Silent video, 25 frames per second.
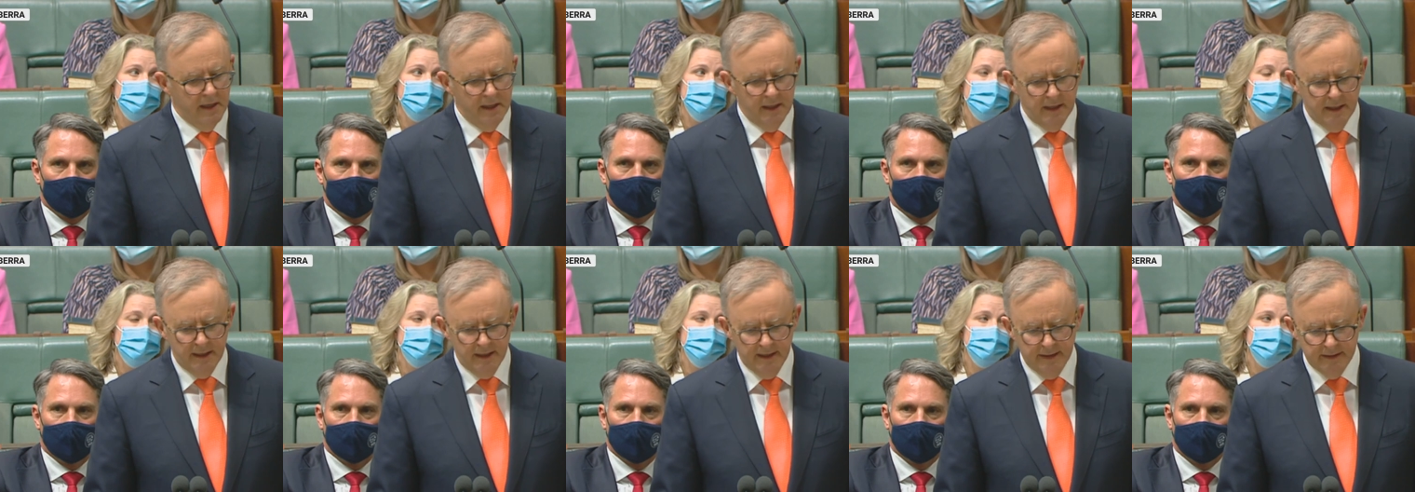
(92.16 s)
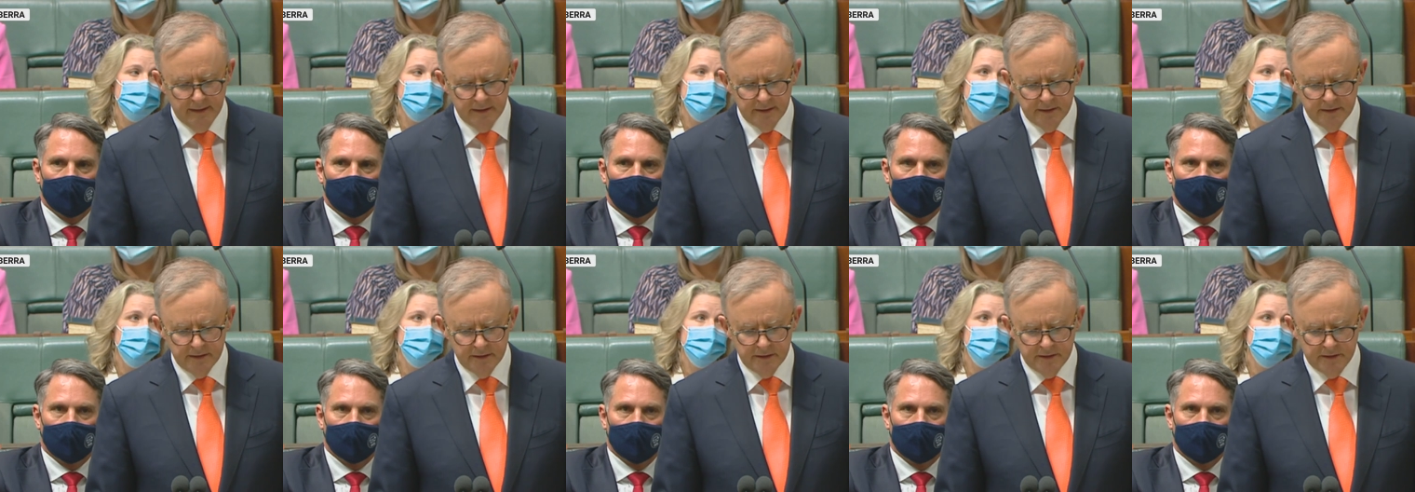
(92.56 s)
Speaker 1: Uh,
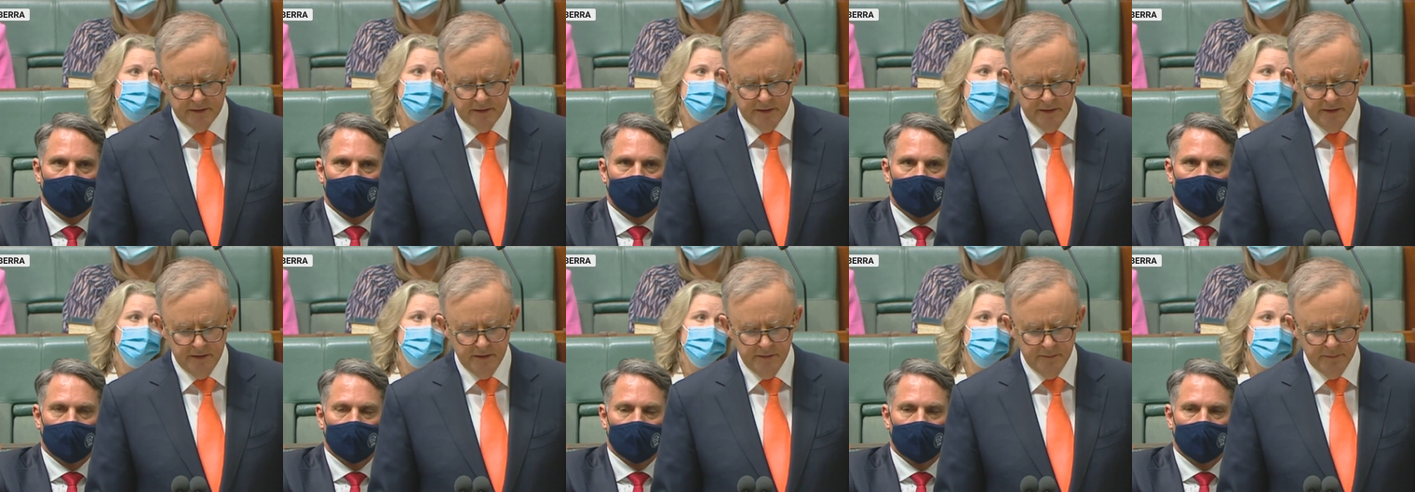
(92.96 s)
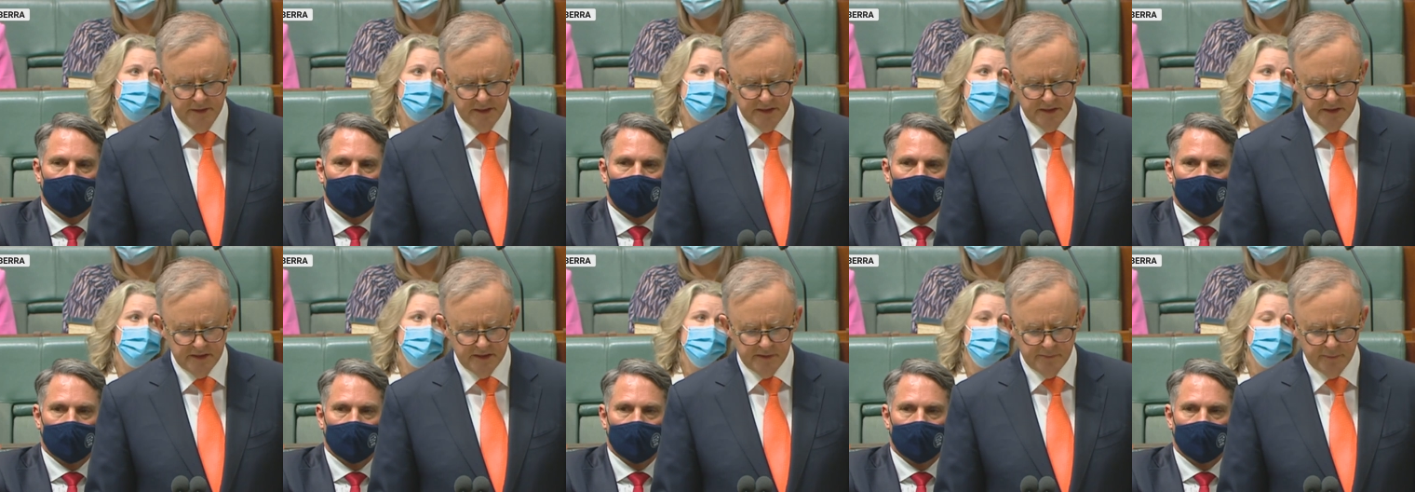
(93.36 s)
To you,
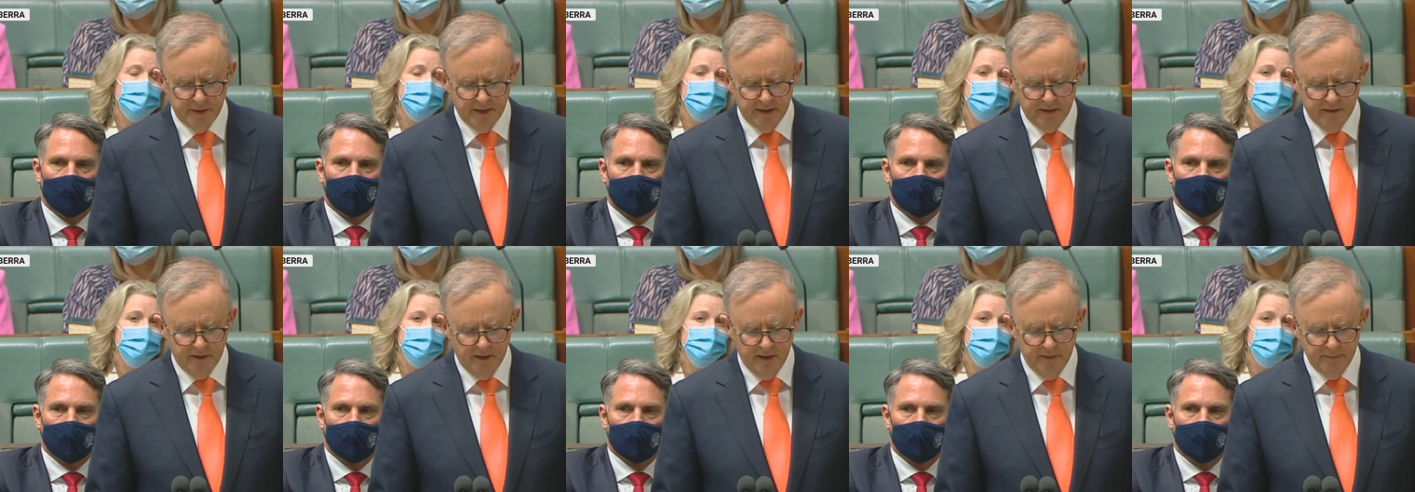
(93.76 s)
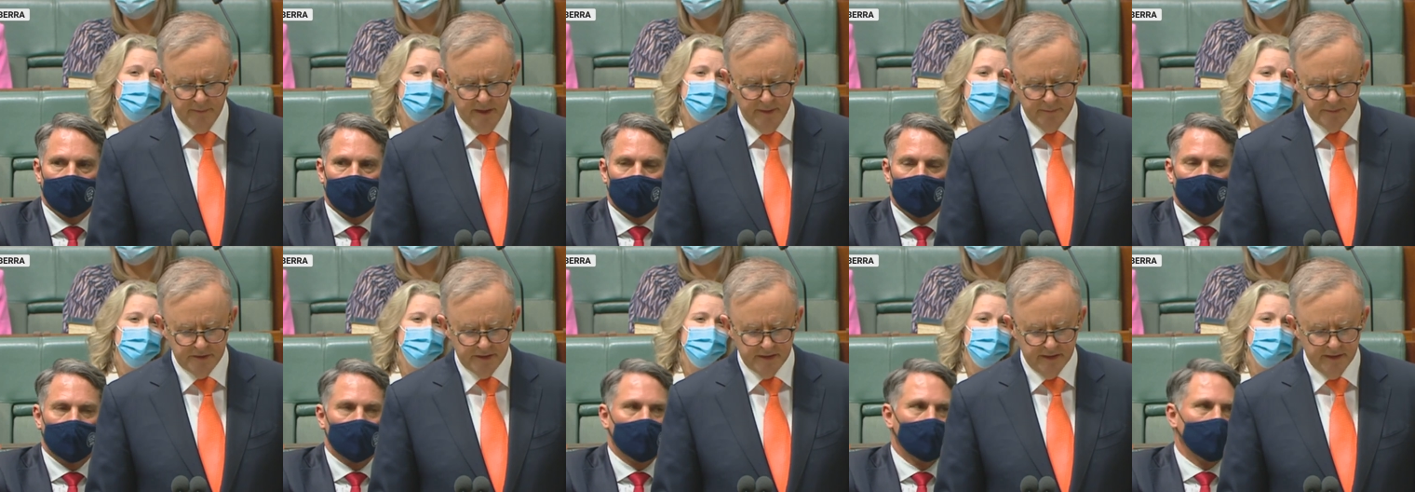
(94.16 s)
Mister Speaker, I am
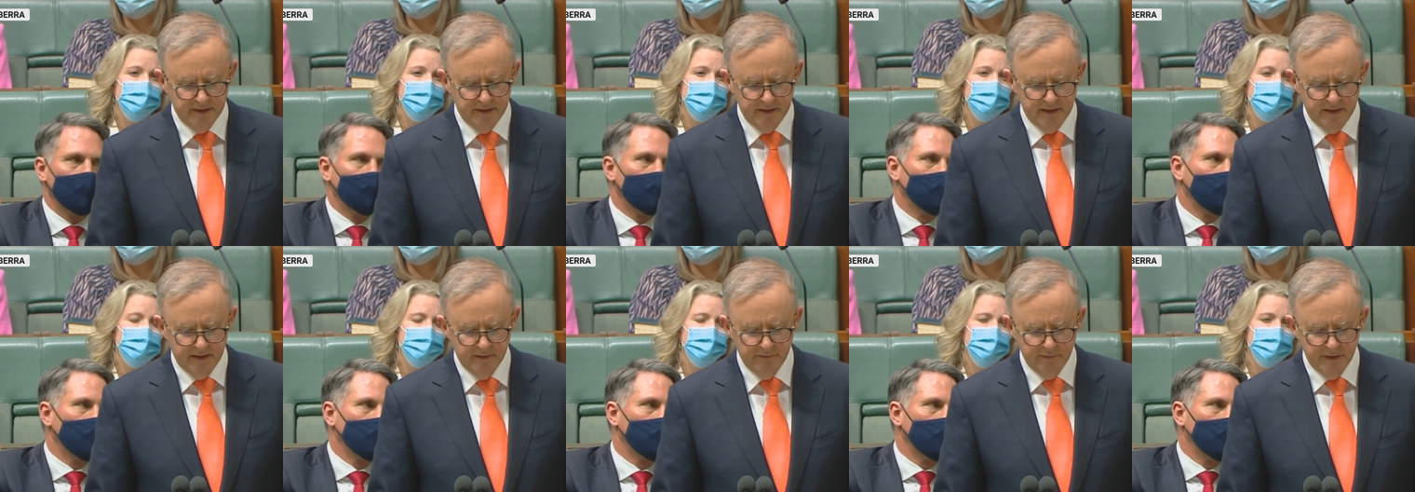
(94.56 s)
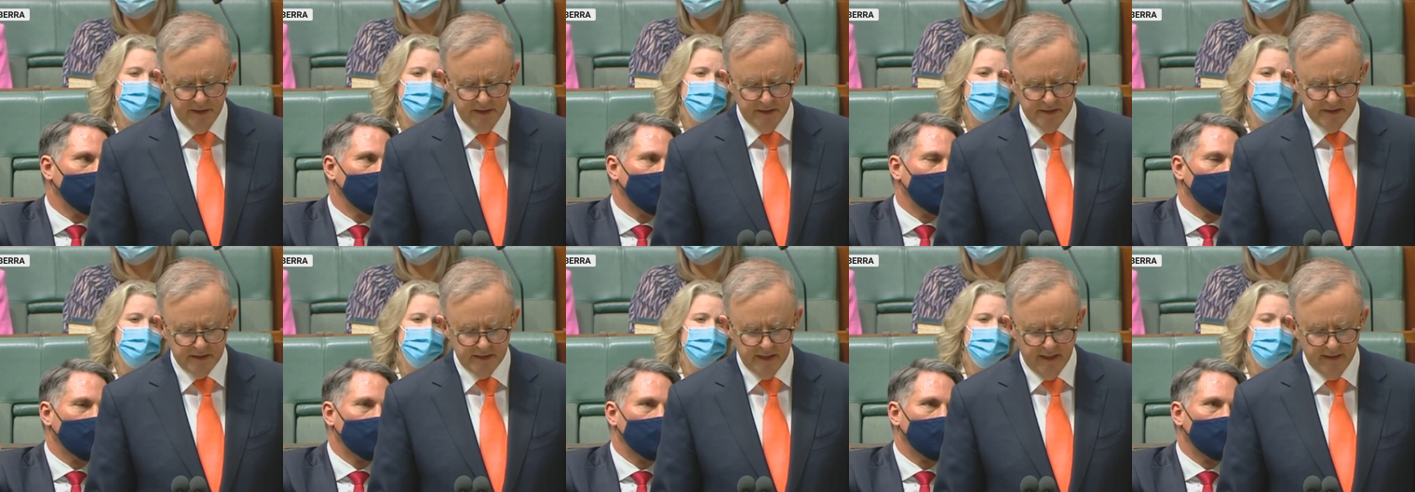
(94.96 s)
absolutely
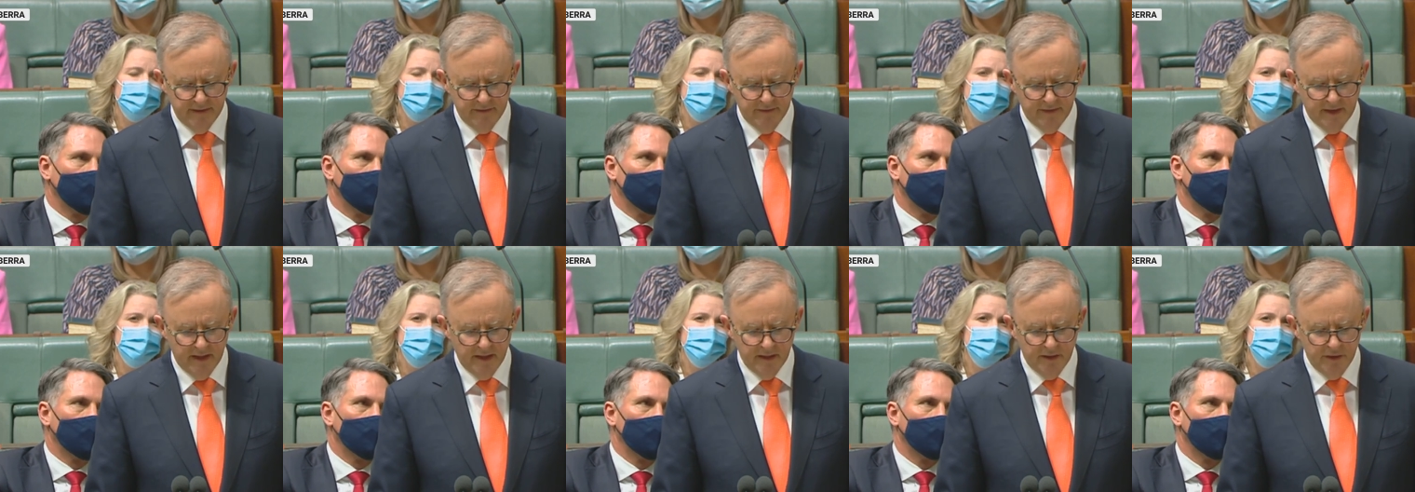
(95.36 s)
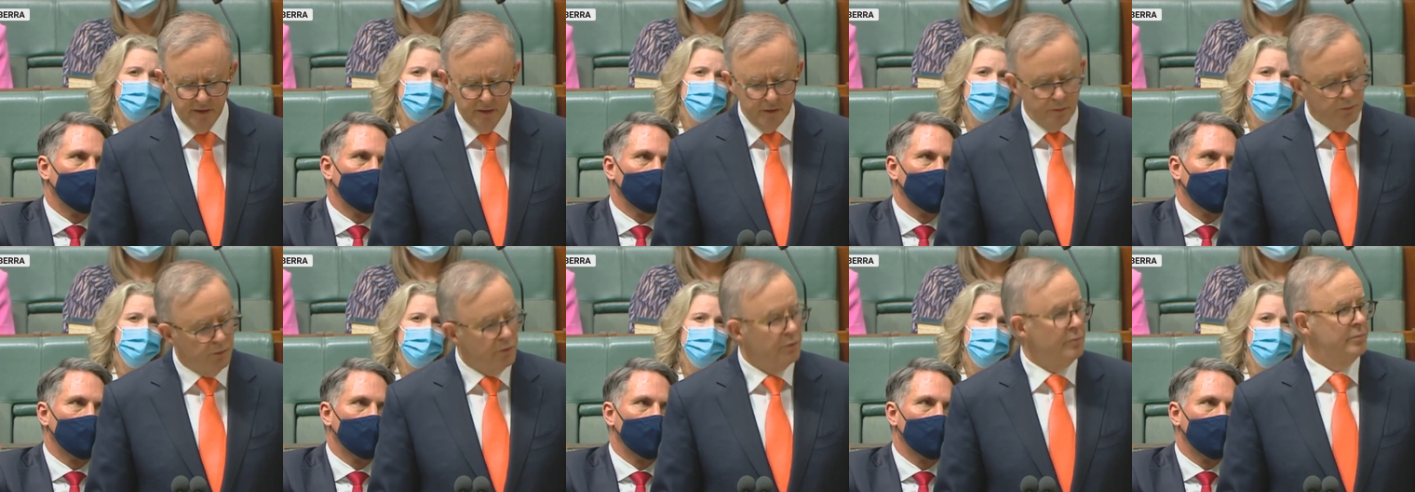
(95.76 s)
convinced that, that you will